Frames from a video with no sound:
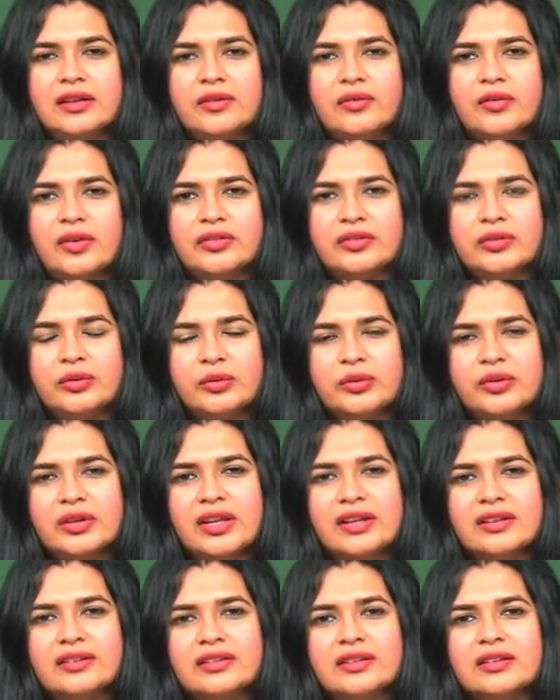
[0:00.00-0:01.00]
was known
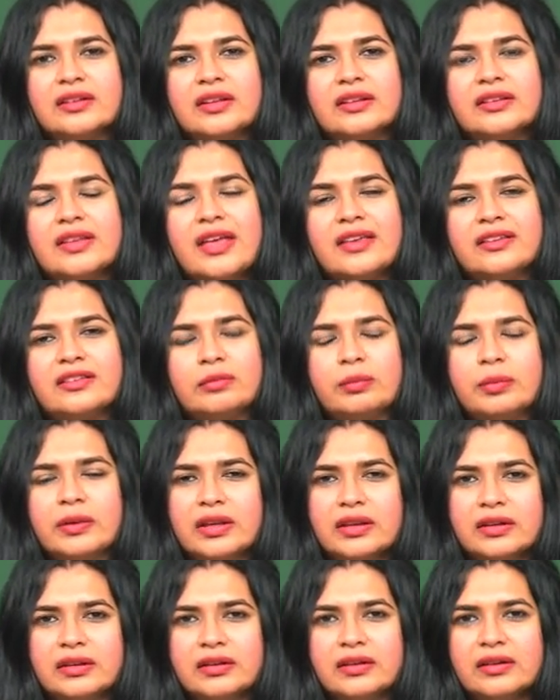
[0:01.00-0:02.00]
as a
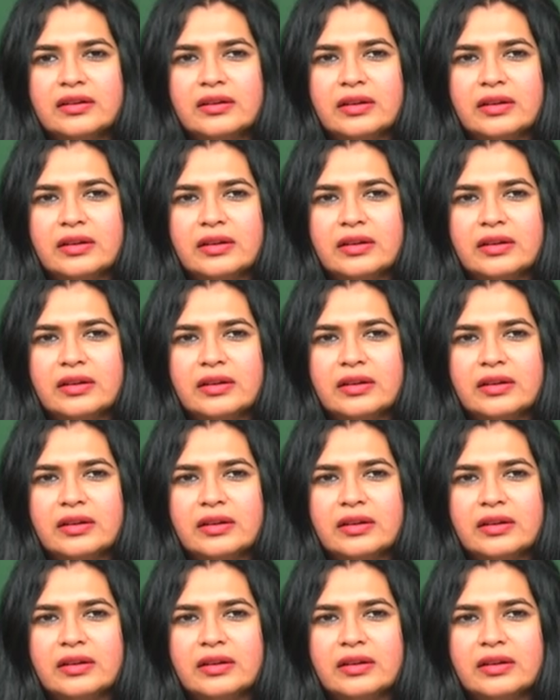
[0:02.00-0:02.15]
thespian.